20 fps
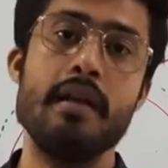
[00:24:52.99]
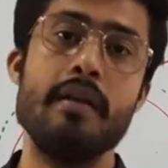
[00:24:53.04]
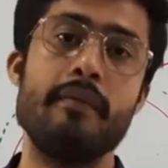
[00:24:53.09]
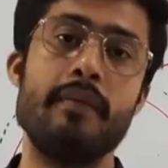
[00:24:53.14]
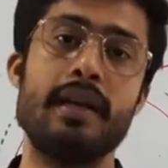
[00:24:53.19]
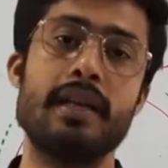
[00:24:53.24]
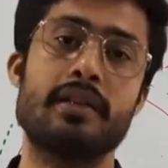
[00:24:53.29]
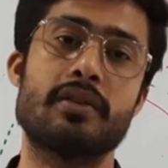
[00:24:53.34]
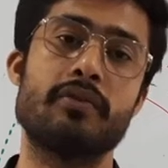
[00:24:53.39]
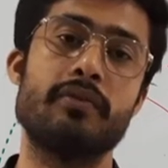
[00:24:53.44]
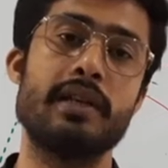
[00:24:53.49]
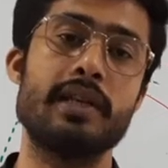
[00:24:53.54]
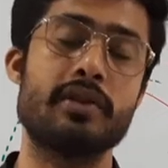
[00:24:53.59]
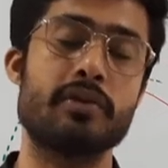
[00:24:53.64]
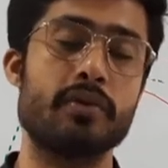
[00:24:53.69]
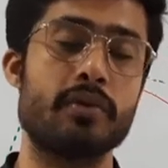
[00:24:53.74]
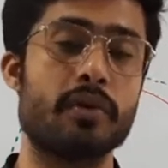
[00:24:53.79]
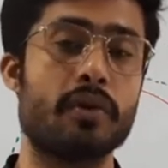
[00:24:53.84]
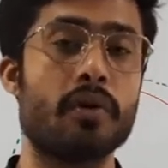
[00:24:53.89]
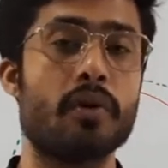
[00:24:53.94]
Means we
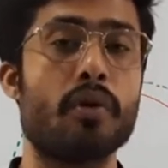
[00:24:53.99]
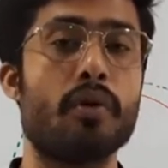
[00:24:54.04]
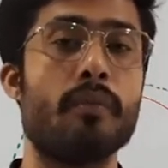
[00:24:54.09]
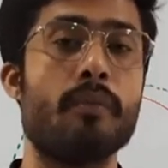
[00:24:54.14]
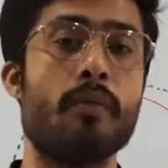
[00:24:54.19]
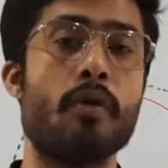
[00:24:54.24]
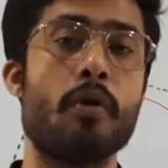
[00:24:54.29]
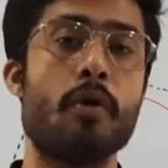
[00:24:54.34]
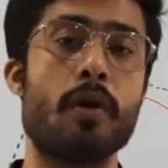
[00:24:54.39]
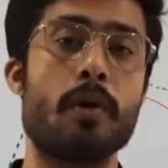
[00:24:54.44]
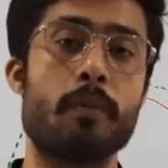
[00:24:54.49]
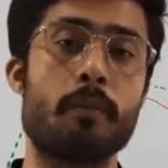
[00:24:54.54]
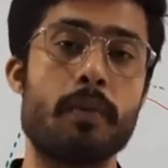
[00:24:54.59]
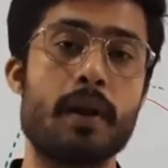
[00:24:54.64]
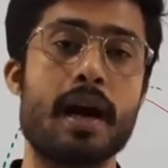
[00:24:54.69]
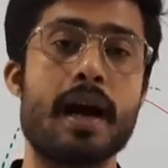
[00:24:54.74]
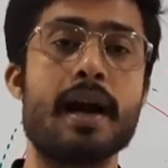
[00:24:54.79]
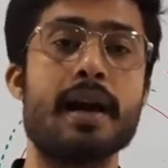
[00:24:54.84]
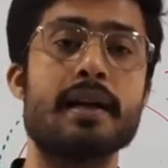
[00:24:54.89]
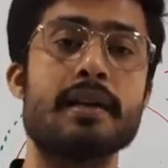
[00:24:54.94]
should grow more
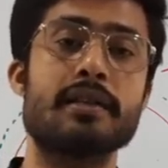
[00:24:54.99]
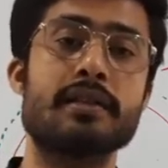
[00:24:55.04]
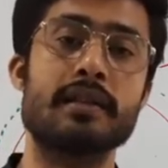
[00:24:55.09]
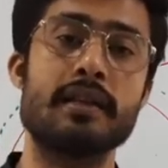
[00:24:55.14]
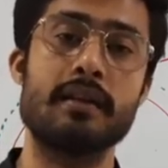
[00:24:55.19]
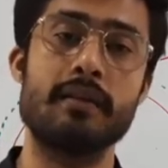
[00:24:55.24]
plants.